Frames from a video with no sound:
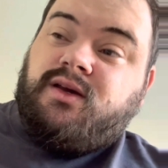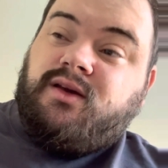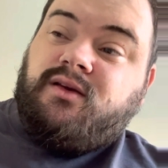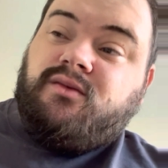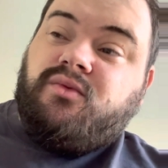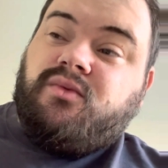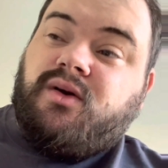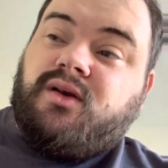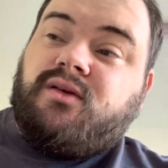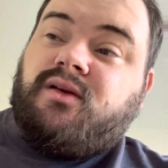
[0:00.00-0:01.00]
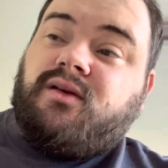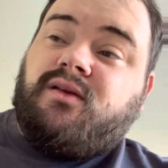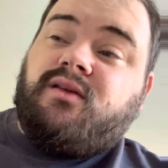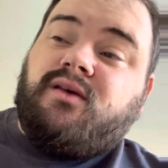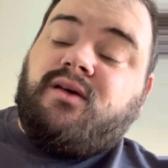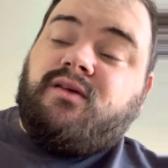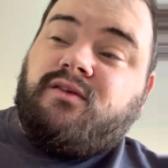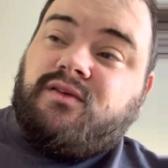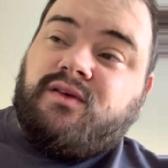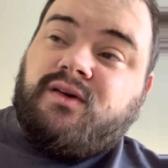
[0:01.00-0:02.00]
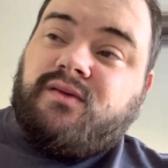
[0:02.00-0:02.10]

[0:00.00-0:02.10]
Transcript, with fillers: he's worked on things